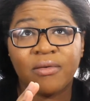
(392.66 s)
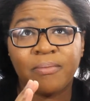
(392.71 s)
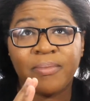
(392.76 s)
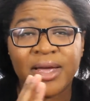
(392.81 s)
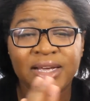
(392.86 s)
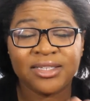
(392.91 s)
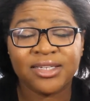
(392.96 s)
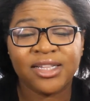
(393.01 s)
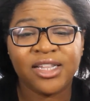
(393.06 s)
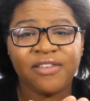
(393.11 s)

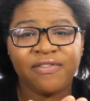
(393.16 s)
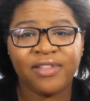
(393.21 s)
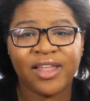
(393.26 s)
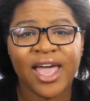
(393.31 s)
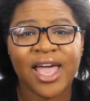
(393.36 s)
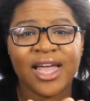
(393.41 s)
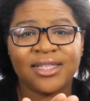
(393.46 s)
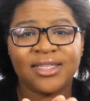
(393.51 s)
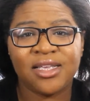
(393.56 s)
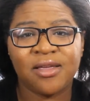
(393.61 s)
Basically,
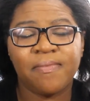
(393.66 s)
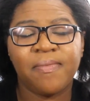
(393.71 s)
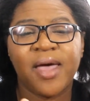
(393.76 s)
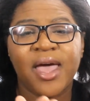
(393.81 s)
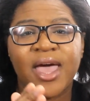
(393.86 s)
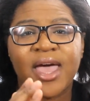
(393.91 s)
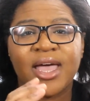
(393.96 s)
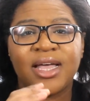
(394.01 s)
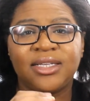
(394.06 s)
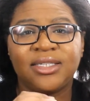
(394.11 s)
Vlad
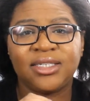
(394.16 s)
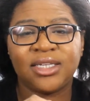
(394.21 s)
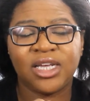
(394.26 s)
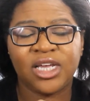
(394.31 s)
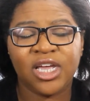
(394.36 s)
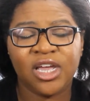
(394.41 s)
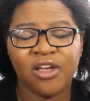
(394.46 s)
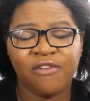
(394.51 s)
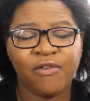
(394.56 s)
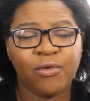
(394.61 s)
Tepes,
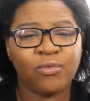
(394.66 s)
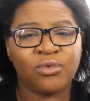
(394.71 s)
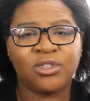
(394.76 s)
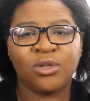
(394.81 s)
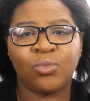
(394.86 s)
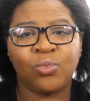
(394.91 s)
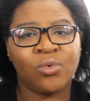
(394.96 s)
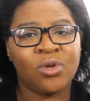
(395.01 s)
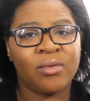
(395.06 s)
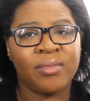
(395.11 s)
if it was
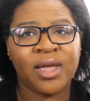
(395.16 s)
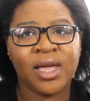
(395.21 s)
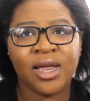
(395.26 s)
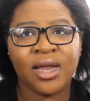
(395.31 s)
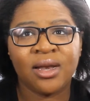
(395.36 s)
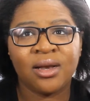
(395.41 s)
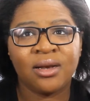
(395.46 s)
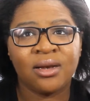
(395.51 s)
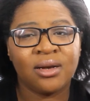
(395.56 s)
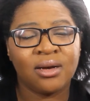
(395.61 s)
a
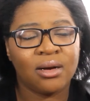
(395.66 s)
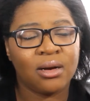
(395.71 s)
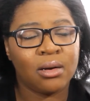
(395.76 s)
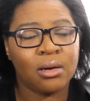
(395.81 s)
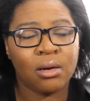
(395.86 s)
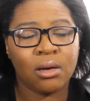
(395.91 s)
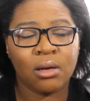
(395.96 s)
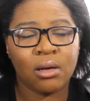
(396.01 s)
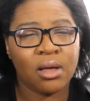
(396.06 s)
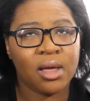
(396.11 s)
woman.
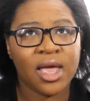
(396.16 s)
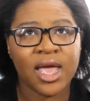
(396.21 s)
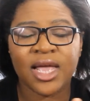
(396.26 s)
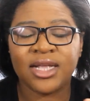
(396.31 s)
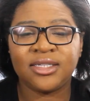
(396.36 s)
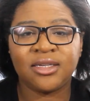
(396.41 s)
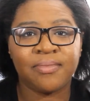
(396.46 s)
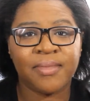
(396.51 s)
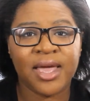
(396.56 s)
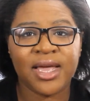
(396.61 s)

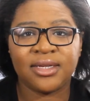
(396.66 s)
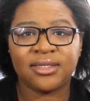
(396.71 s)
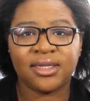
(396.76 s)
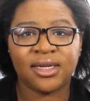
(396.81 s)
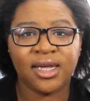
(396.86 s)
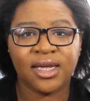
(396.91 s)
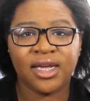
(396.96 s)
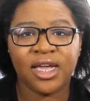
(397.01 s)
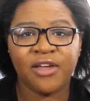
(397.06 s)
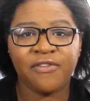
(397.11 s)
It's
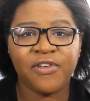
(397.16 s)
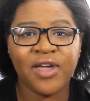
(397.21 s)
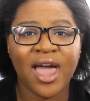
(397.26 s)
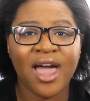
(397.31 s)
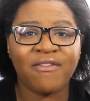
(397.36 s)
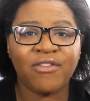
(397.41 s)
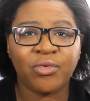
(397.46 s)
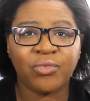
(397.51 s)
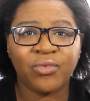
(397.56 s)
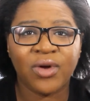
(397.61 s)
amazing. If you
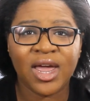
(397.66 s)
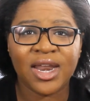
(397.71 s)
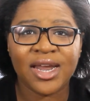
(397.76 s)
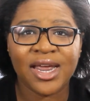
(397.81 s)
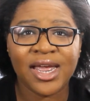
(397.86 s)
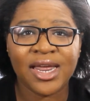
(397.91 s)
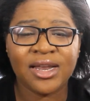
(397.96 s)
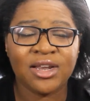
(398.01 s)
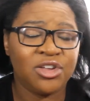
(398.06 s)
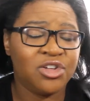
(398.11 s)
haven't read
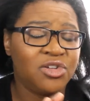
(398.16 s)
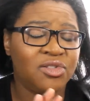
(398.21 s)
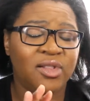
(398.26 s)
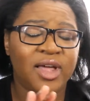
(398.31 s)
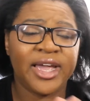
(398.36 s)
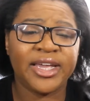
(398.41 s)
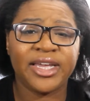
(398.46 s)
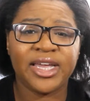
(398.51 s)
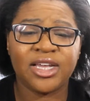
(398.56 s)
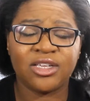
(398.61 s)
it, you
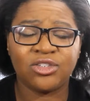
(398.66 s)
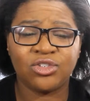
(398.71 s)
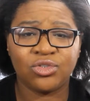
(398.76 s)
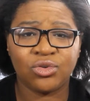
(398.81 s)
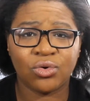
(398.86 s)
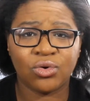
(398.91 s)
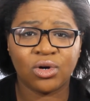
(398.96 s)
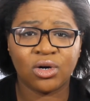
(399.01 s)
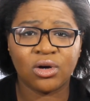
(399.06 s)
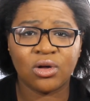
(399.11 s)
like
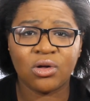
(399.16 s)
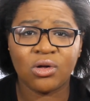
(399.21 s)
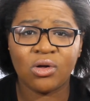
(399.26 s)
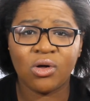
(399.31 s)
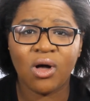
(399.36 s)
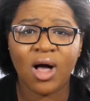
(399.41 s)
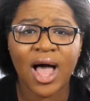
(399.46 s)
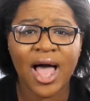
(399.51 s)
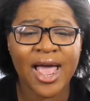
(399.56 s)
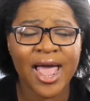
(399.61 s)

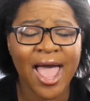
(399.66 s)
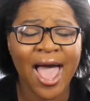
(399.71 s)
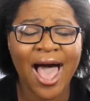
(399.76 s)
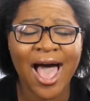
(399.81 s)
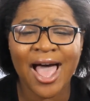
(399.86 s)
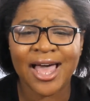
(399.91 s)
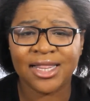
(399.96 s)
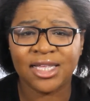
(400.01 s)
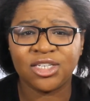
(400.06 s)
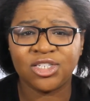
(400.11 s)
historical, I
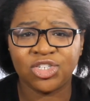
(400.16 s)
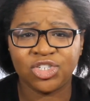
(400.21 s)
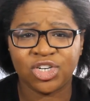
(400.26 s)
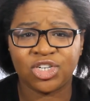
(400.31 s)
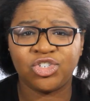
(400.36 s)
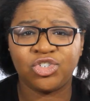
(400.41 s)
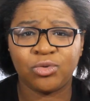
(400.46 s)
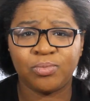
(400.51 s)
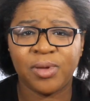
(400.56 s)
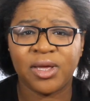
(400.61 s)
highly
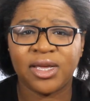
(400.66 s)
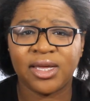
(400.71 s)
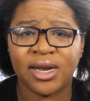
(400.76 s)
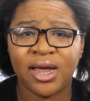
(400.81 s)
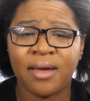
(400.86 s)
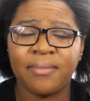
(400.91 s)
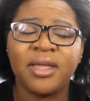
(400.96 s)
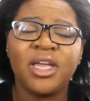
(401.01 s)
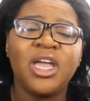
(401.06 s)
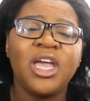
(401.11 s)
suggest you pick it
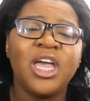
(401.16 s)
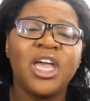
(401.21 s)
up.